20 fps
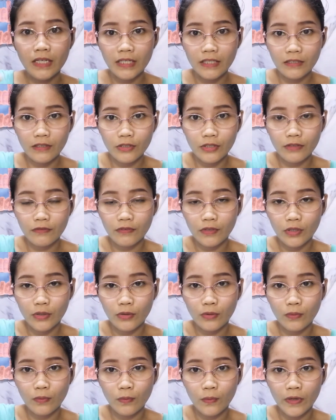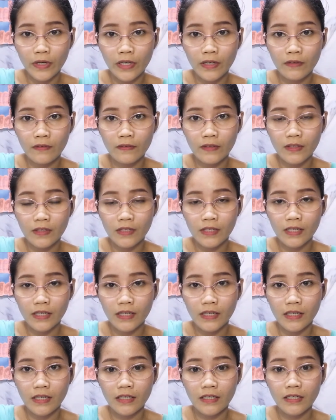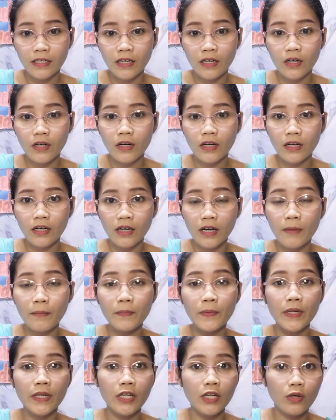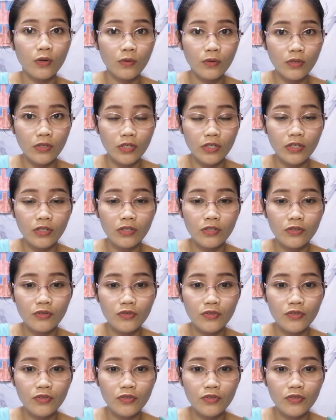interview with the company owner.